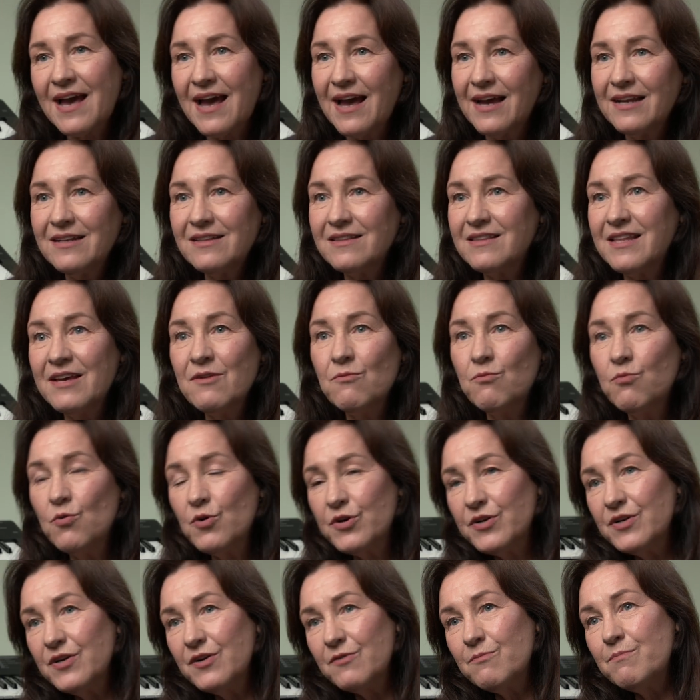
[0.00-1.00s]
that, there
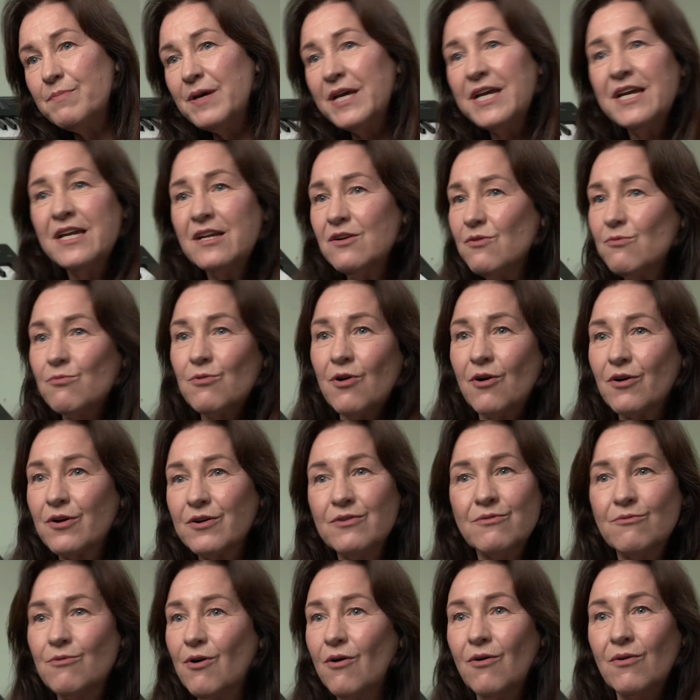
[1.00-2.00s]
wouldn't have been a rock
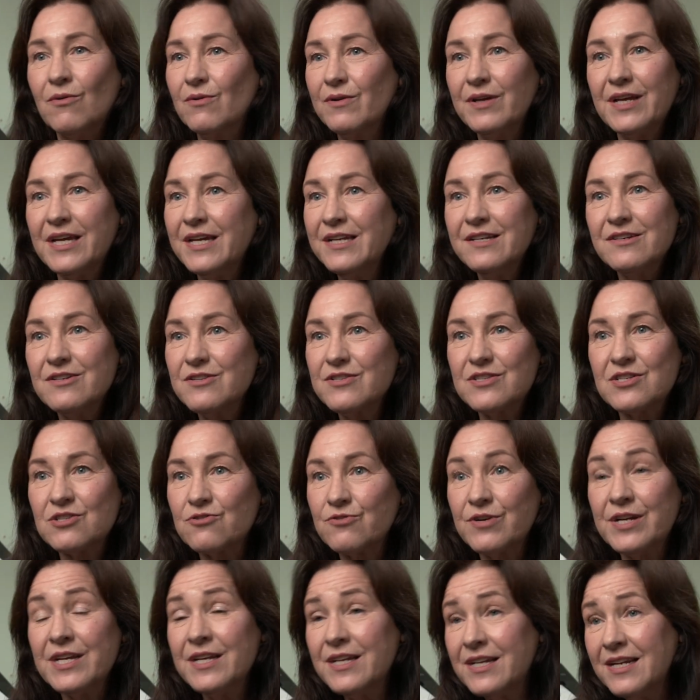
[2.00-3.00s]
and roll
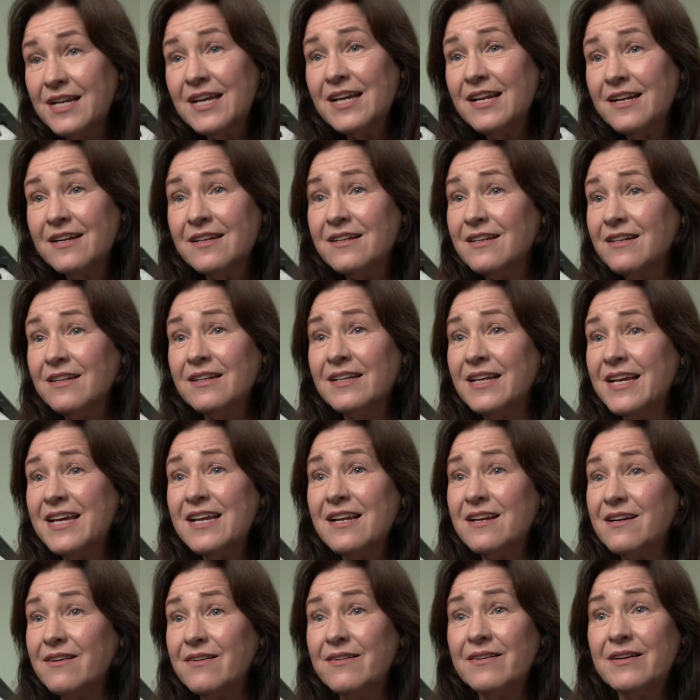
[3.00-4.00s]
industry. You needed a
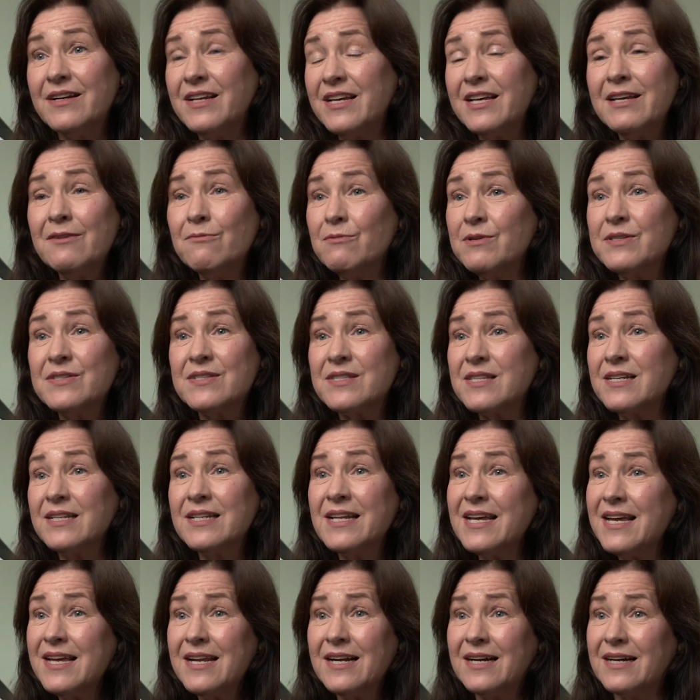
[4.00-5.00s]
leader, and he was the
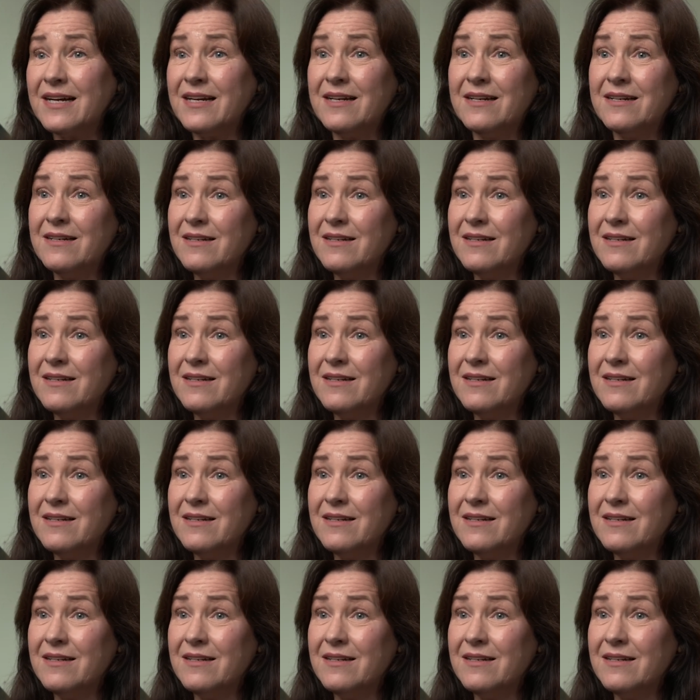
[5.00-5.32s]
leader.